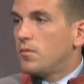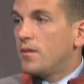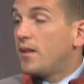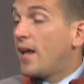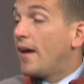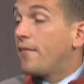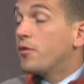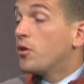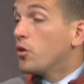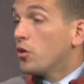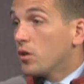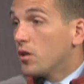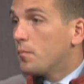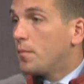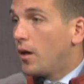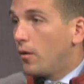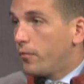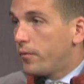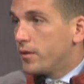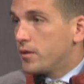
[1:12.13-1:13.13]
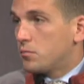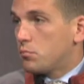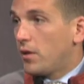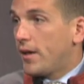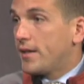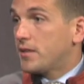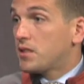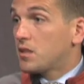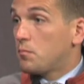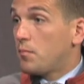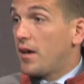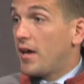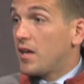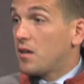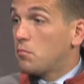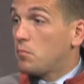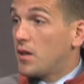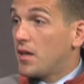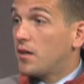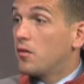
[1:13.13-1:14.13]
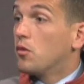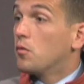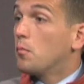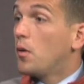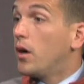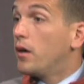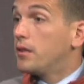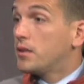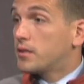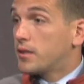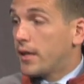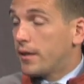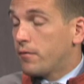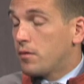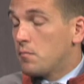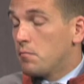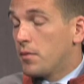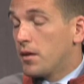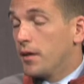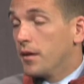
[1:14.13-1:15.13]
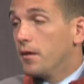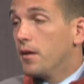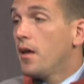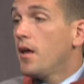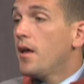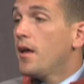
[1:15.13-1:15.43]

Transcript: haven't heard about this plastic bag ban or polystyrene ban,